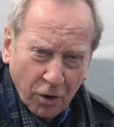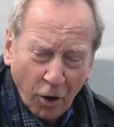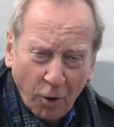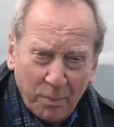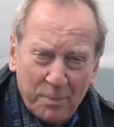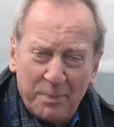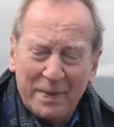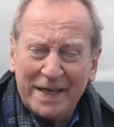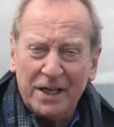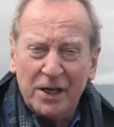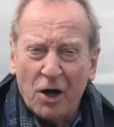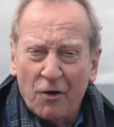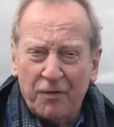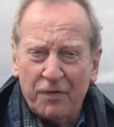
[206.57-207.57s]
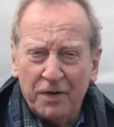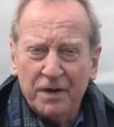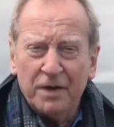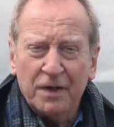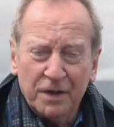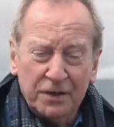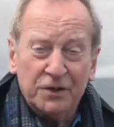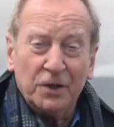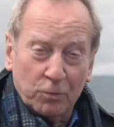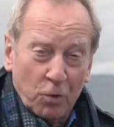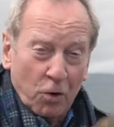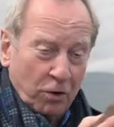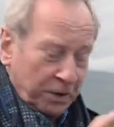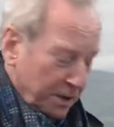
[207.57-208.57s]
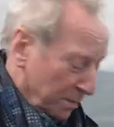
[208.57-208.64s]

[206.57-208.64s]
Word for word: or big enough to rock